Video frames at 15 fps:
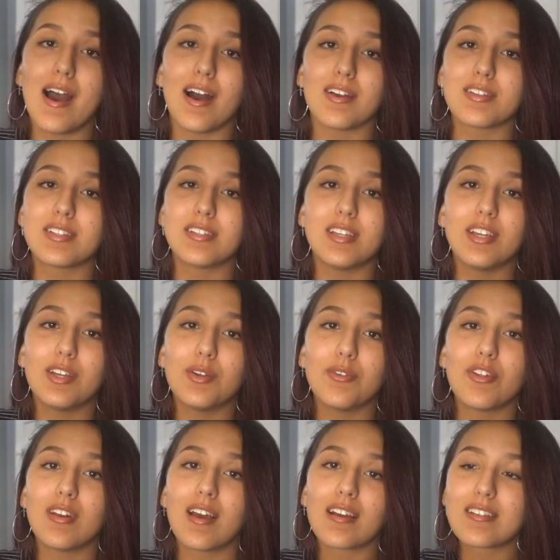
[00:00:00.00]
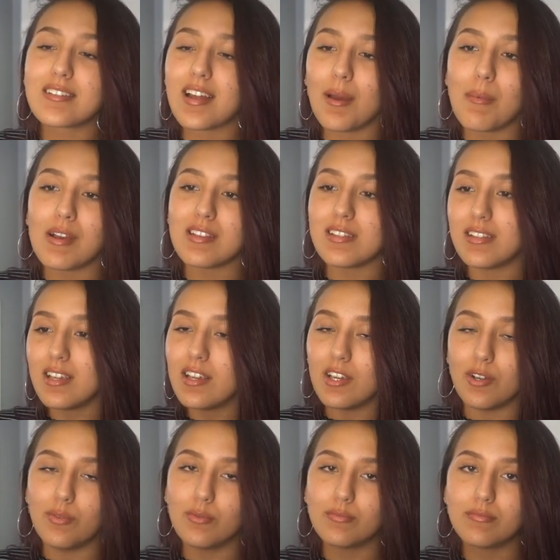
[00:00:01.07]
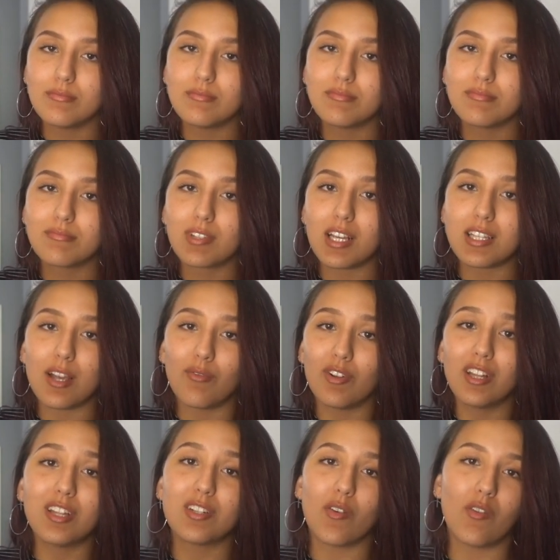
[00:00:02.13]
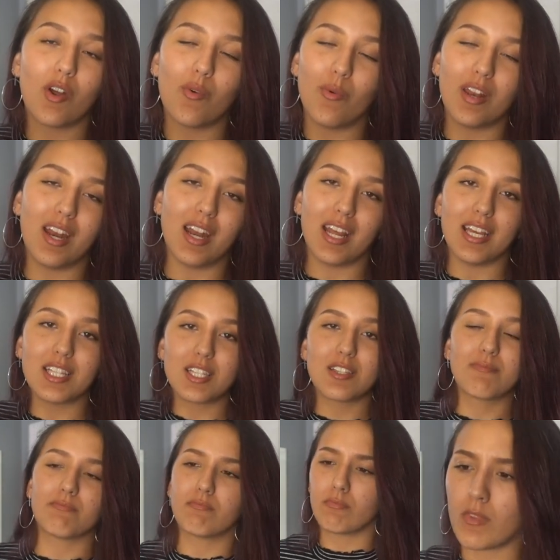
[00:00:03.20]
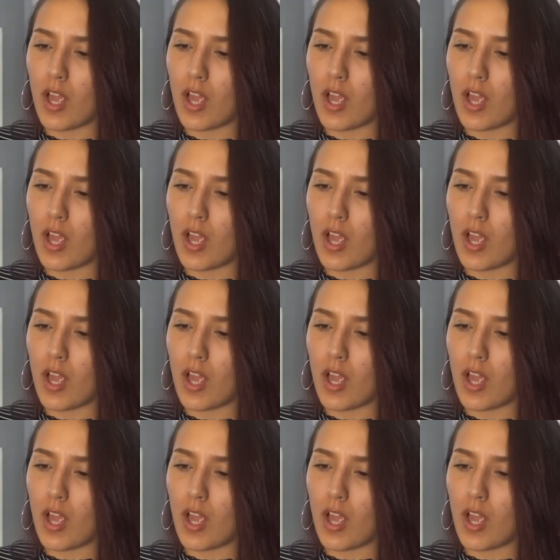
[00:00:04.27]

I'll see you the next time I see you, because I really don't know when it is.